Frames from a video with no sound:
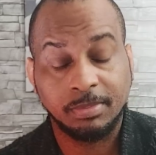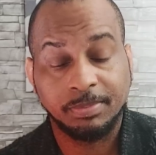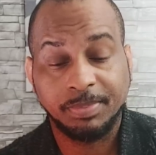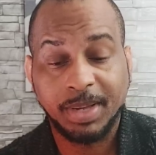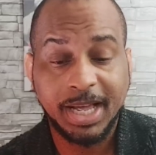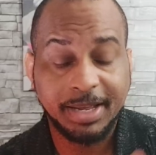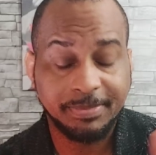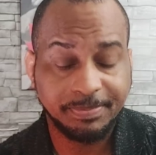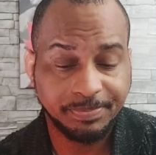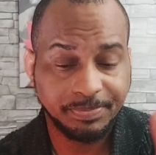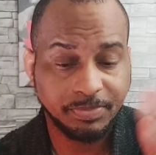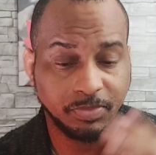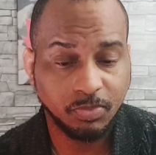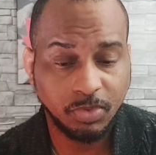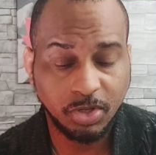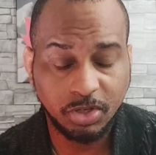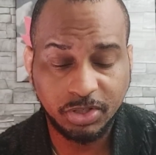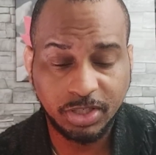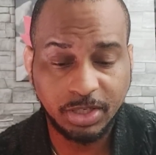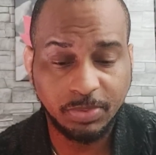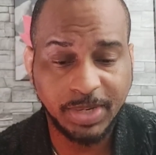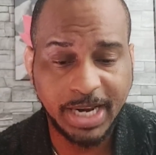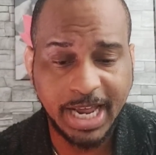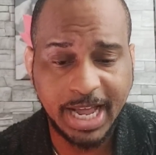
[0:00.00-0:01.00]
But we'll
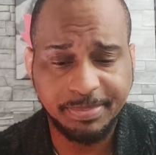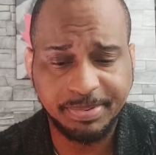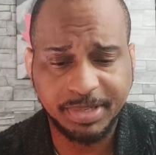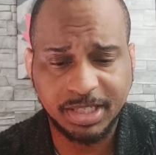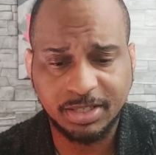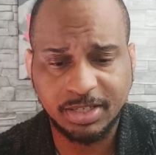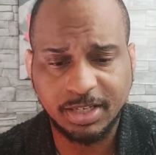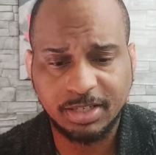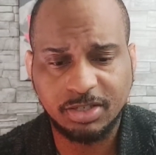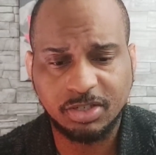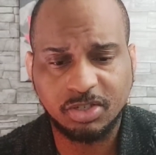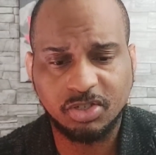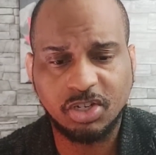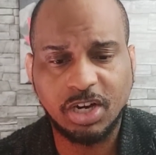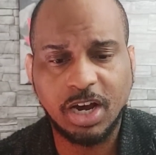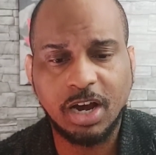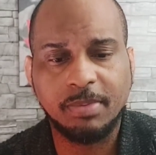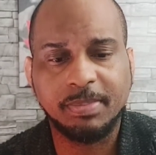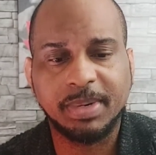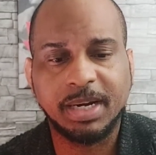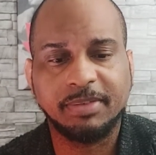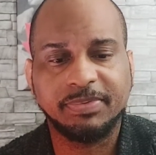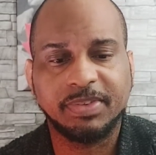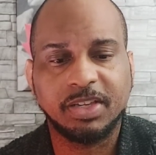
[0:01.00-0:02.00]
see what happens. It says the
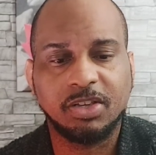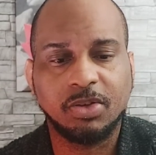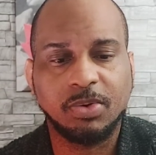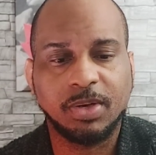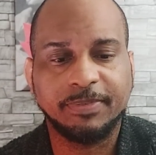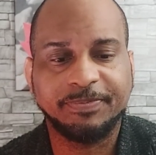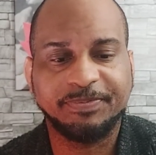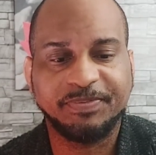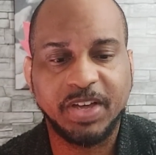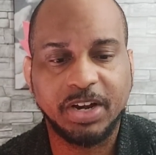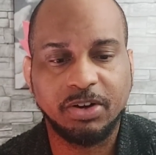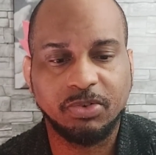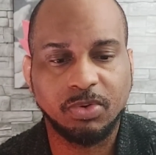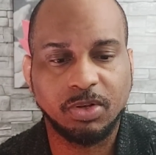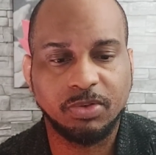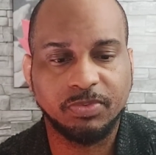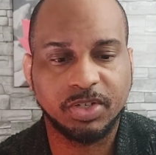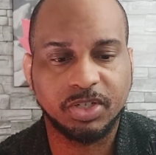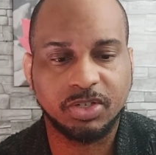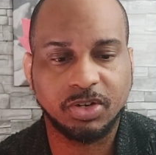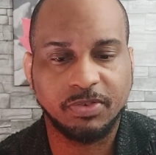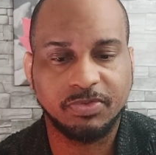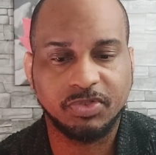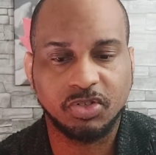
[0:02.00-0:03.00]
chairman of the U.S. Federal
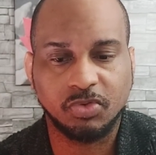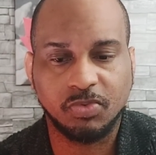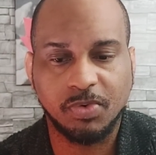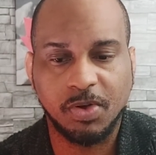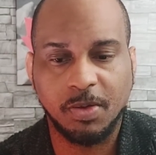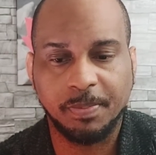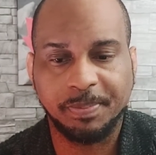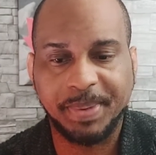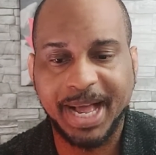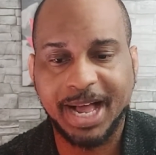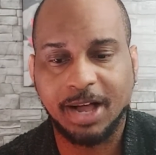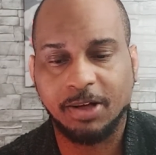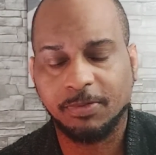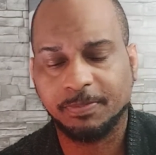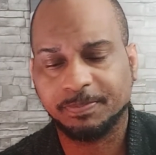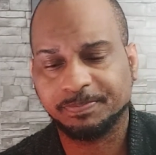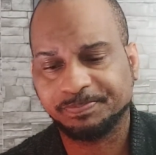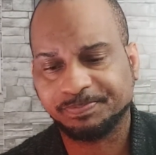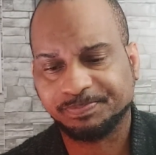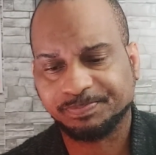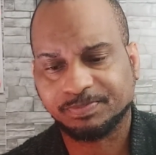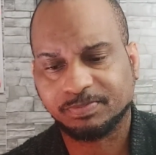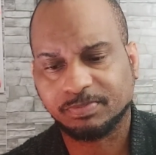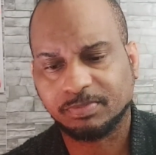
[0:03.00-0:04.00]
Reserve, Jerome
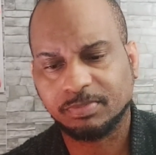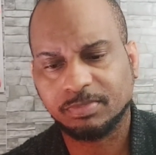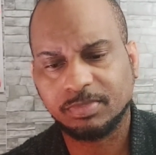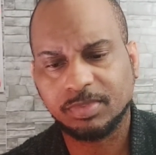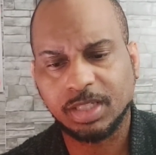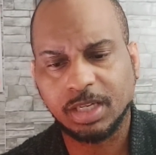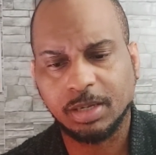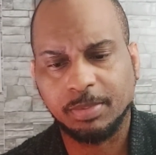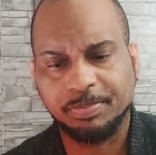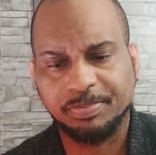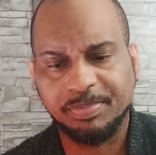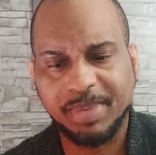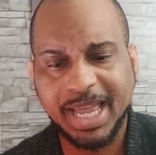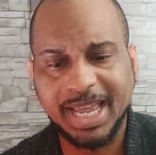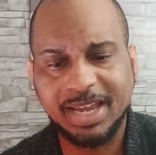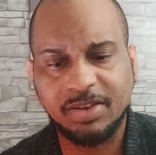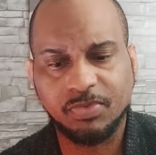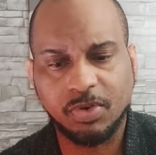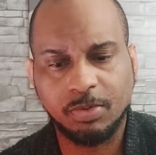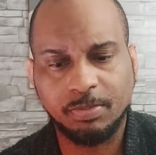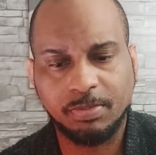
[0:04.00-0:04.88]
Powell, made